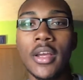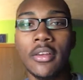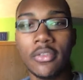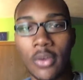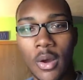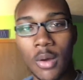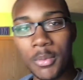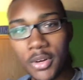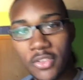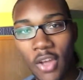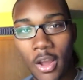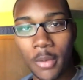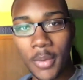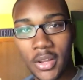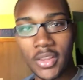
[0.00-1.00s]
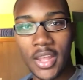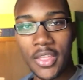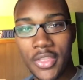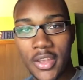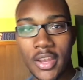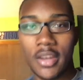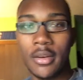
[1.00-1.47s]
So I'm going to talk about
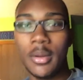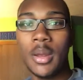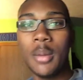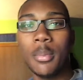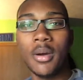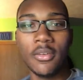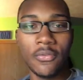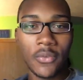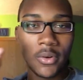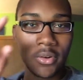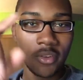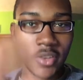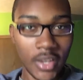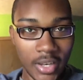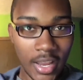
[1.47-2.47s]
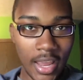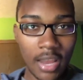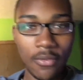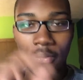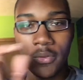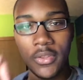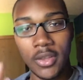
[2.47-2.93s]
that then, but for today,
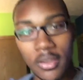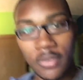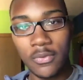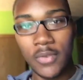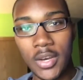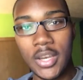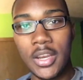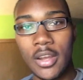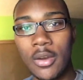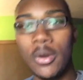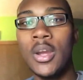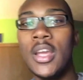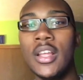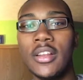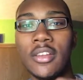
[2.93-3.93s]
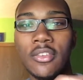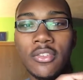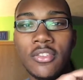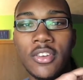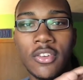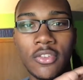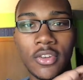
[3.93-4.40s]
for this video, this is
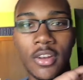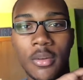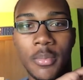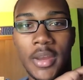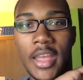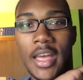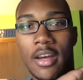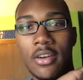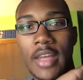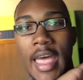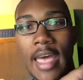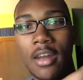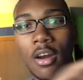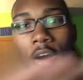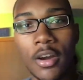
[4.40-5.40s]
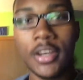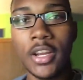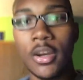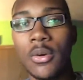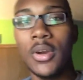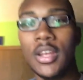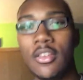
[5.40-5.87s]
just going to be how to add
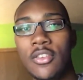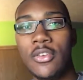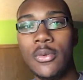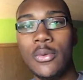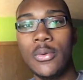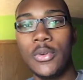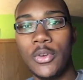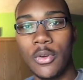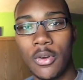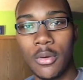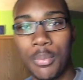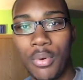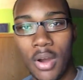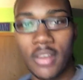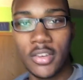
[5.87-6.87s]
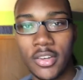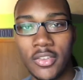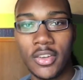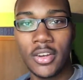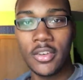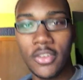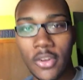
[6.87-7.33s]
audio into your projects
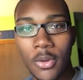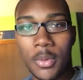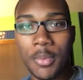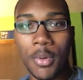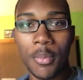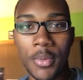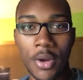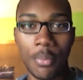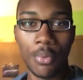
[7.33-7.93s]
in Adobe Premiere